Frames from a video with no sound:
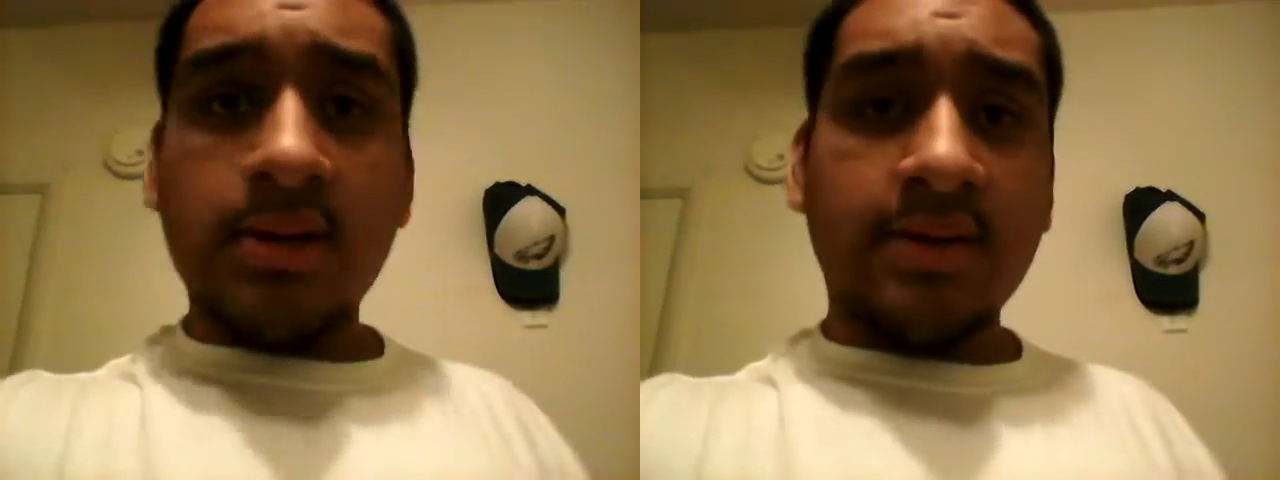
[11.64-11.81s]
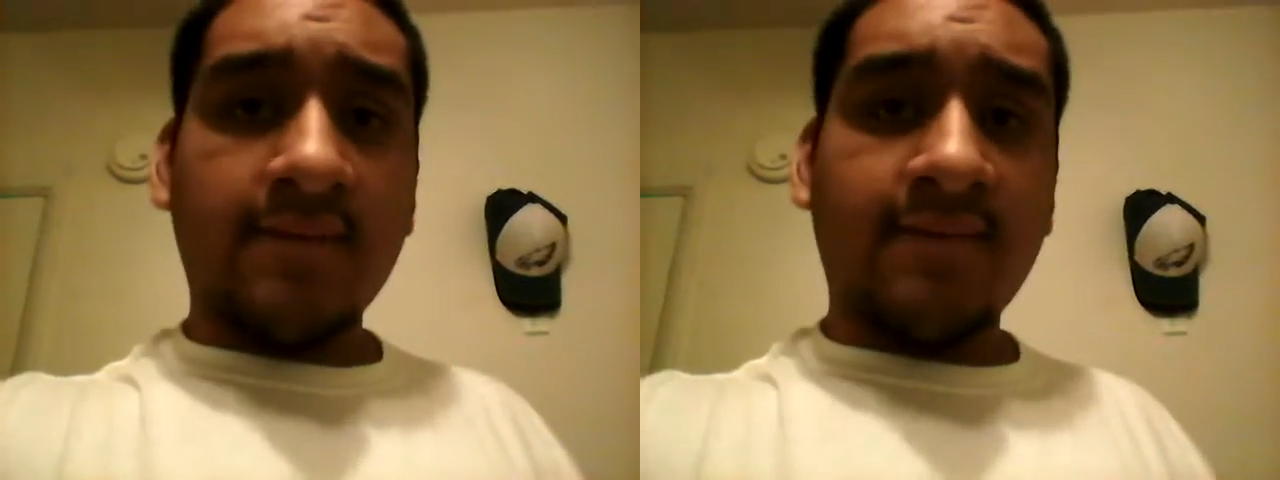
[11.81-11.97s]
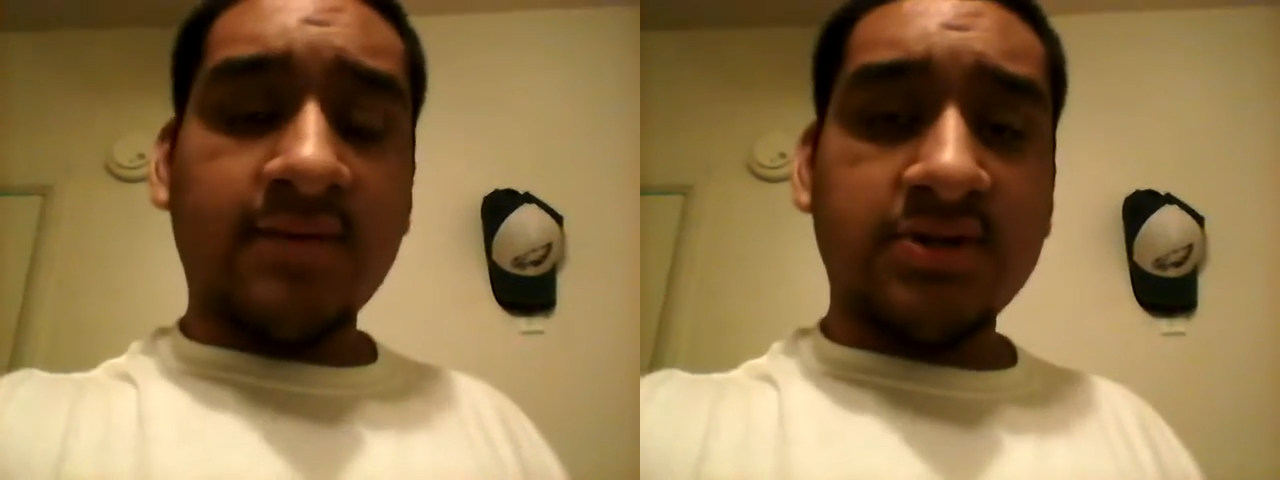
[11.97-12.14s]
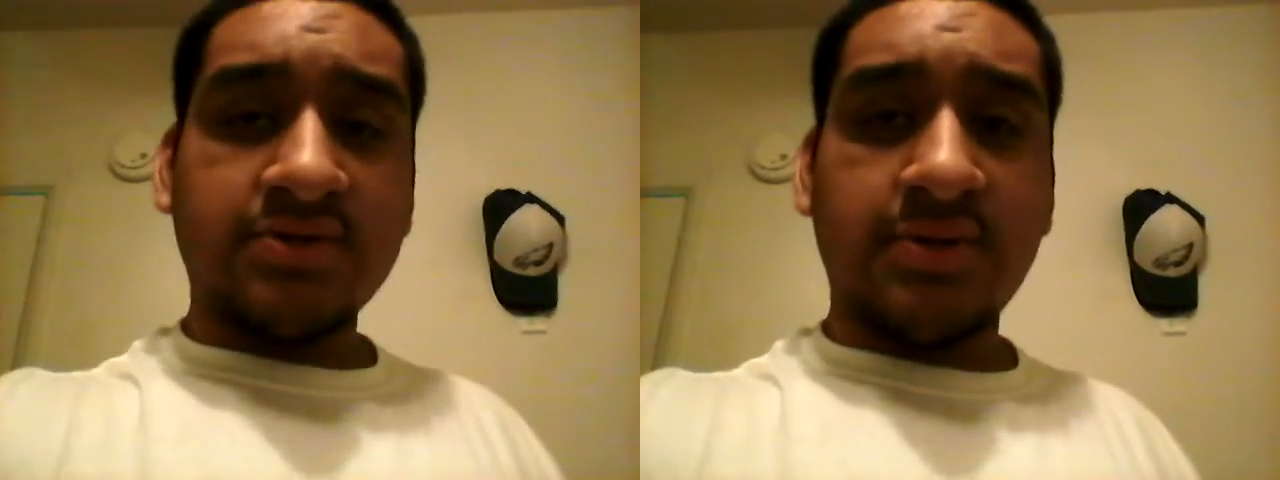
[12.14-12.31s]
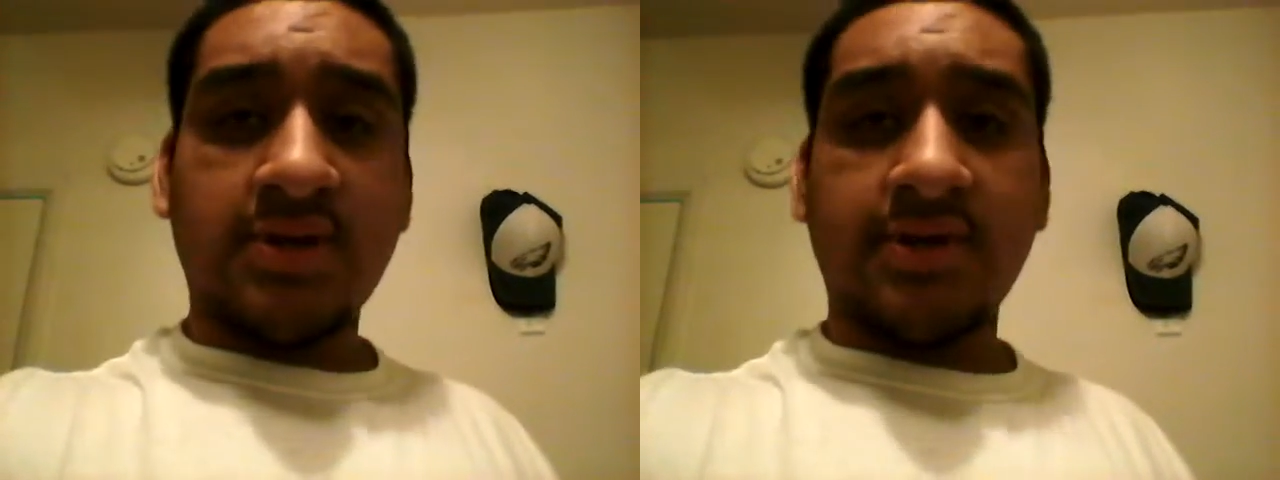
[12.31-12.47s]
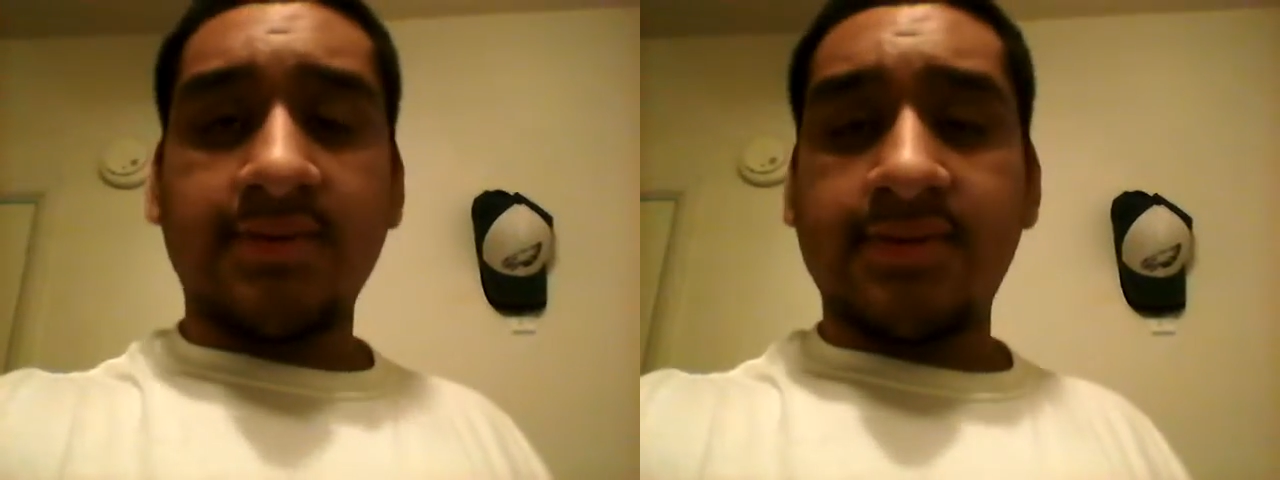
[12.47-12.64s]
the first
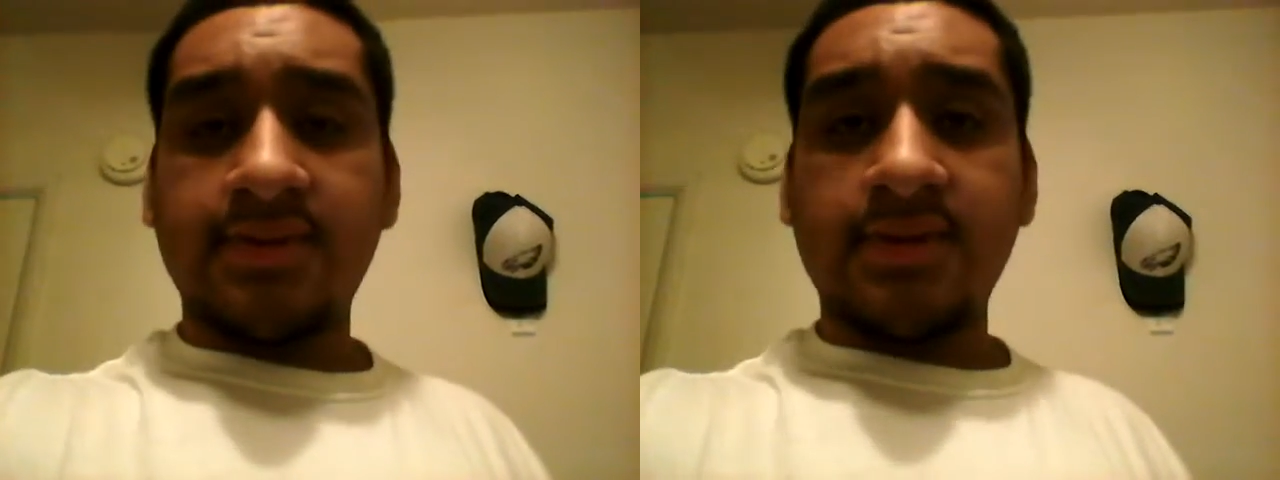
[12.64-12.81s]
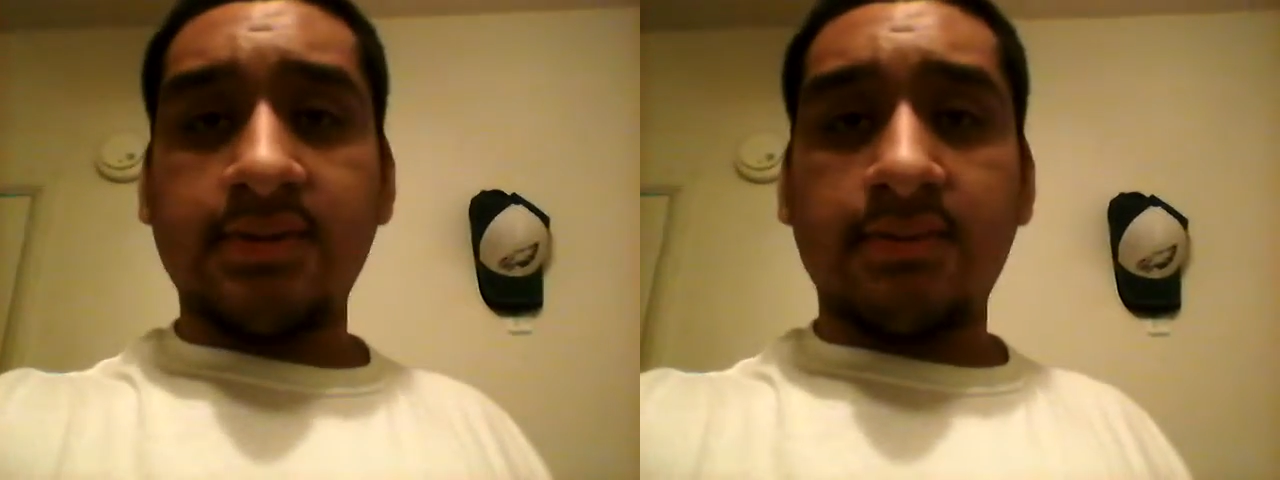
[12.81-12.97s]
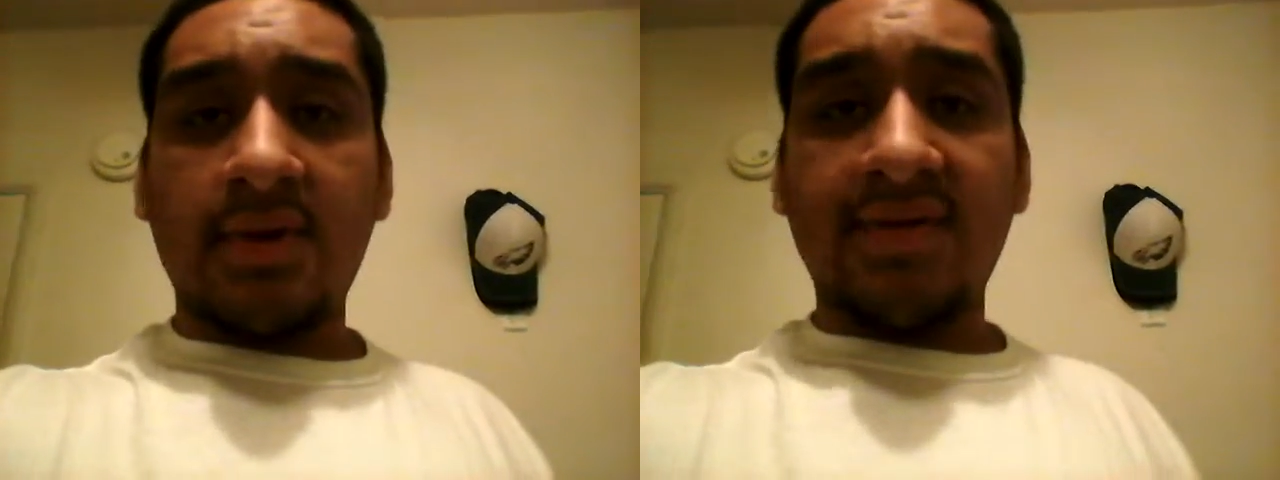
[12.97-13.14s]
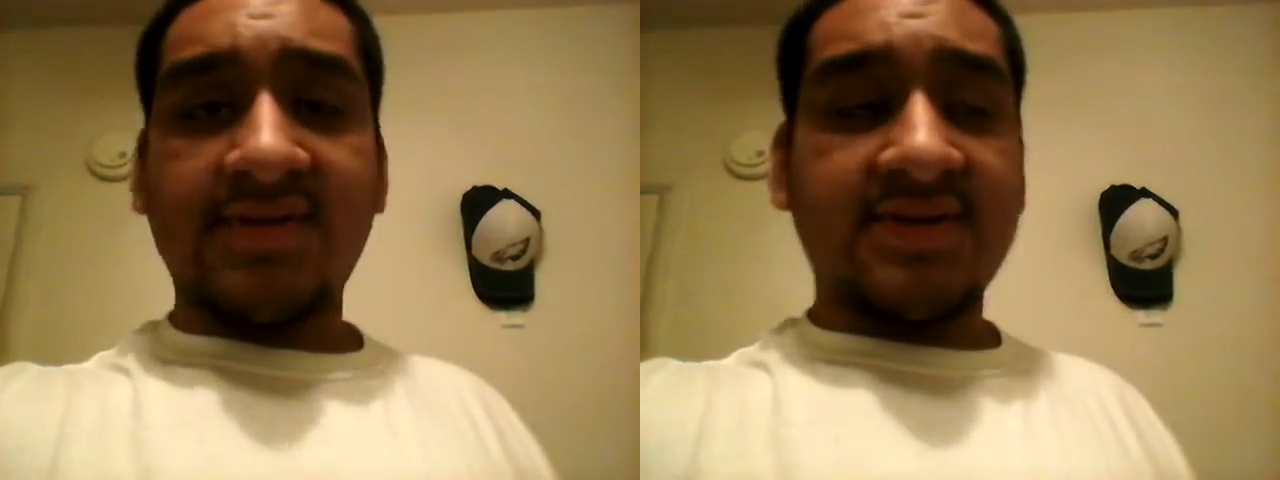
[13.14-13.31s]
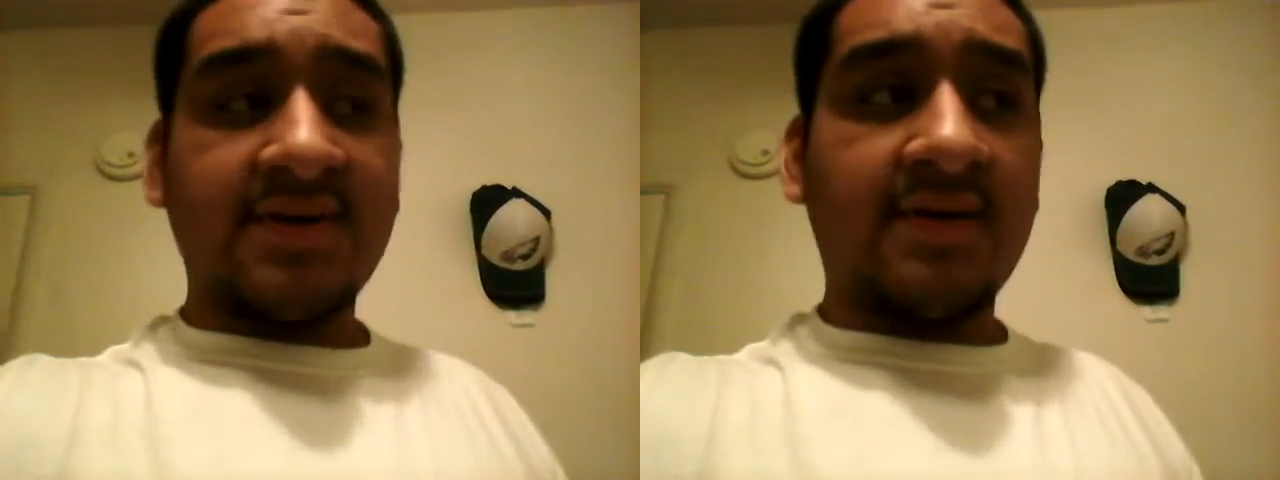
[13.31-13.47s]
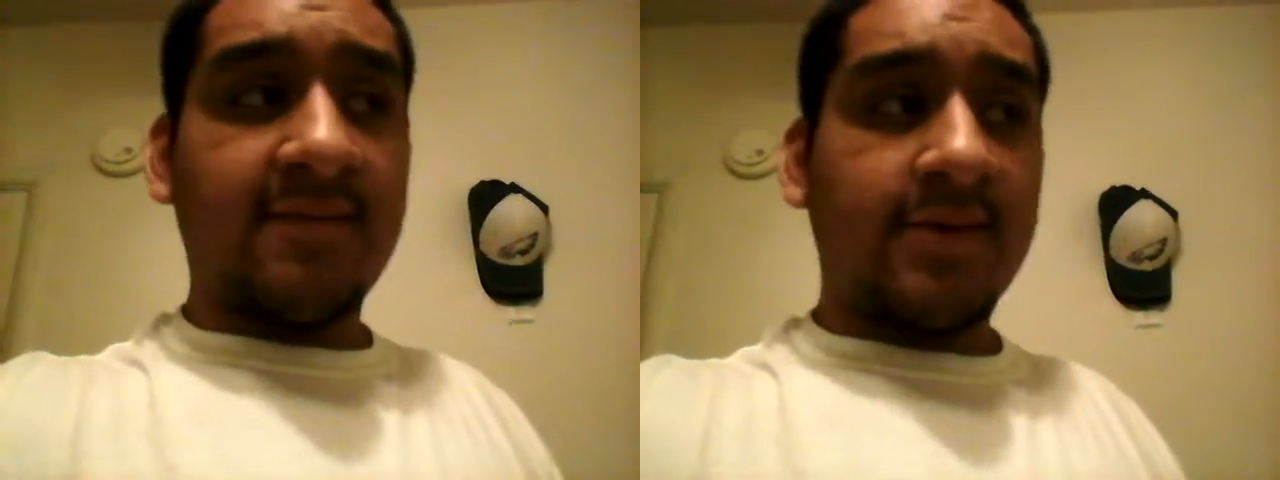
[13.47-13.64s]
week of month
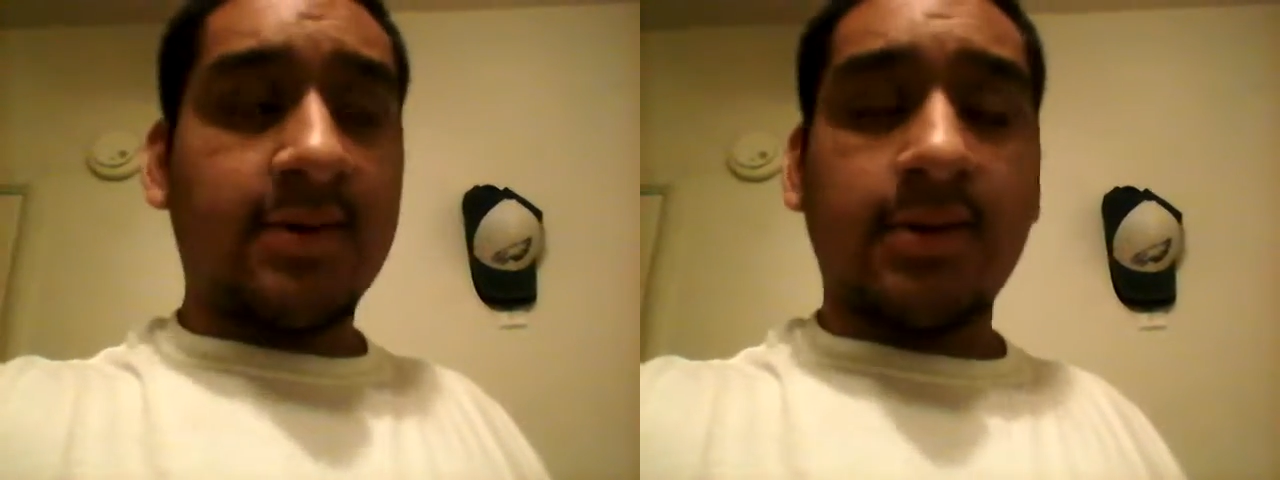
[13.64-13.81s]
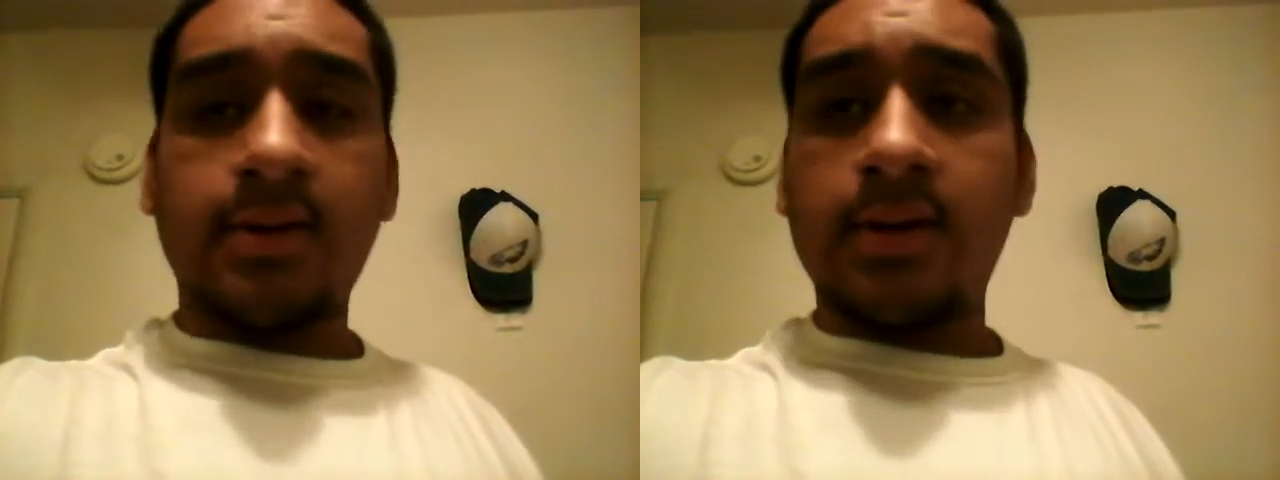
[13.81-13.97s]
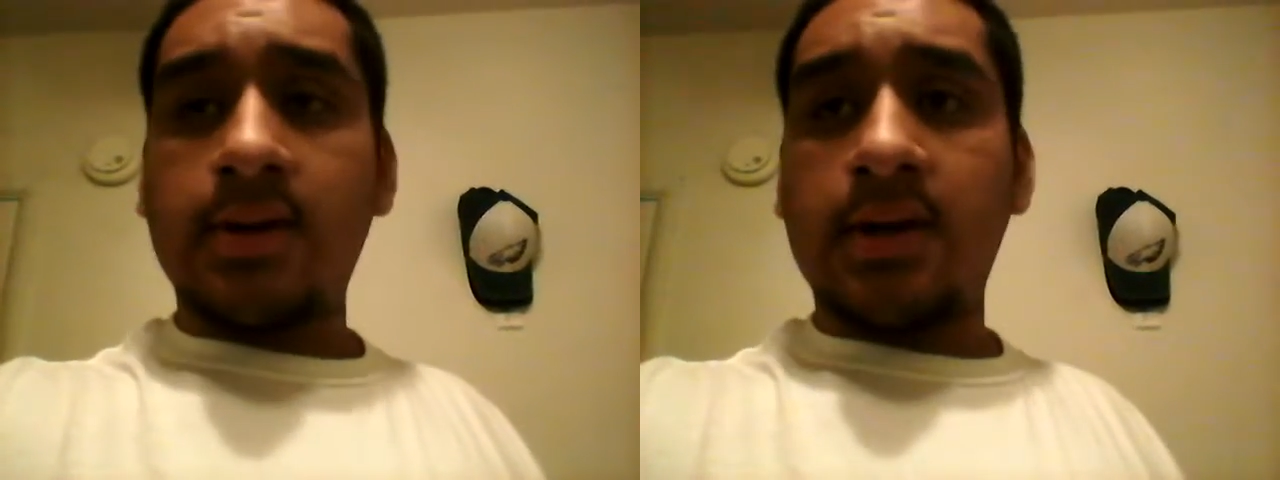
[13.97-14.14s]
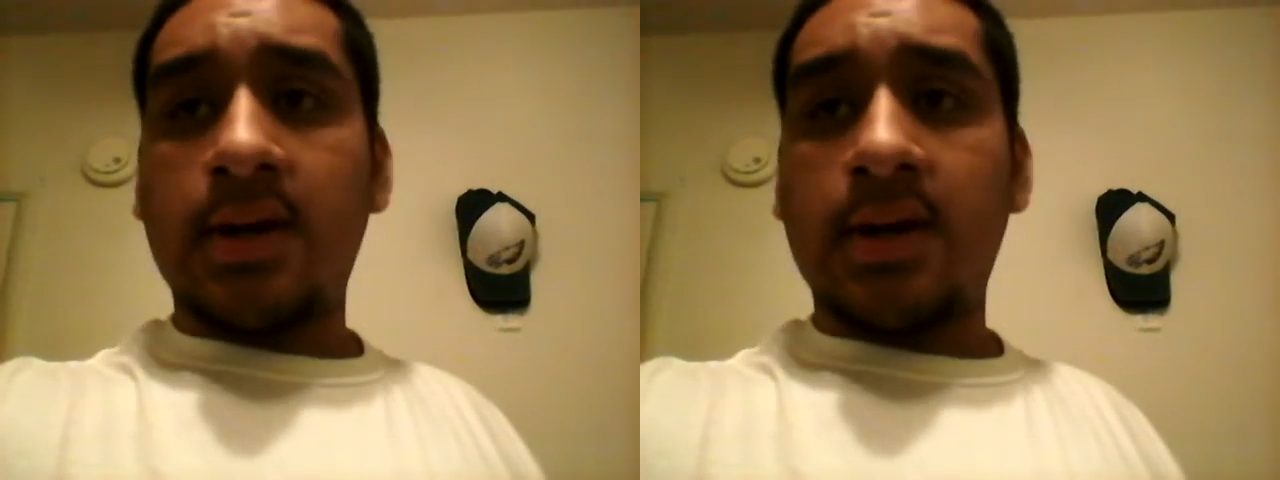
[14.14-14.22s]
seven